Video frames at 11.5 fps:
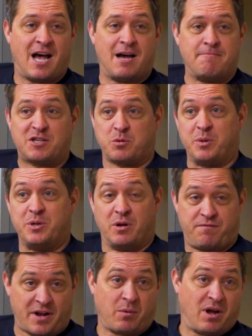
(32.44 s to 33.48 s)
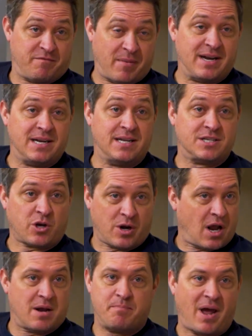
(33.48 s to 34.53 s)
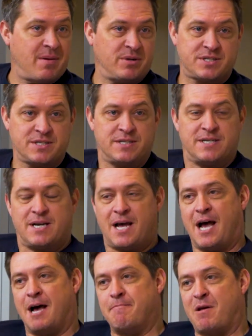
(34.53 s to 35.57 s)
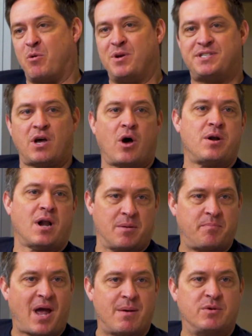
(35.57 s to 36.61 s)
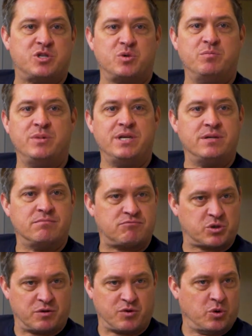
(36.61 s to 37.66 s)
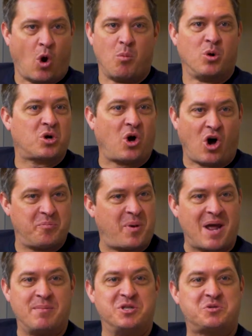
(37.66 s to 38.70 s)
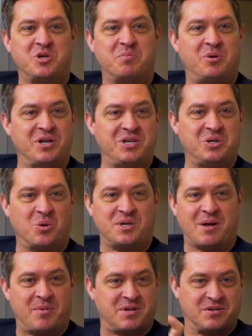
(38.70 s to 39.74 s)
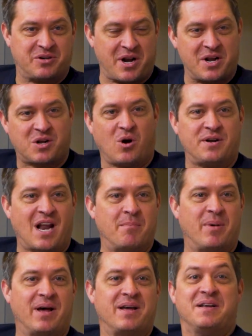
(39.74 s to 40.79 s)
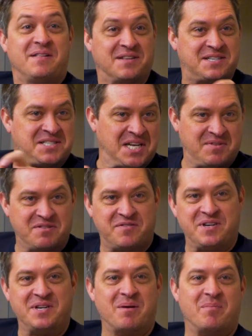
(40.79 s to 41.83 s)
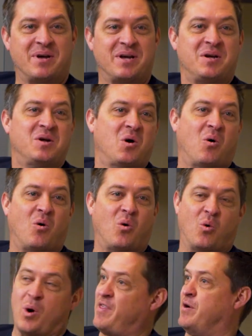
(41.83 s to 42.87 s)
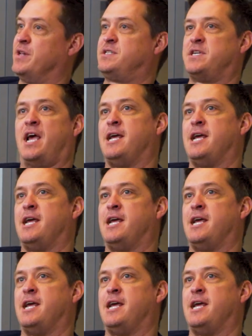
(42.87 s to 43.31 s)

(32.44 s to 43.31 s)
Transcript: That's what we do at Flutterwave mainly, is online payments. And when we say online payments, we mean sort of your normal card payments where you put in your debit and credit card number, the CVV number, or whether it's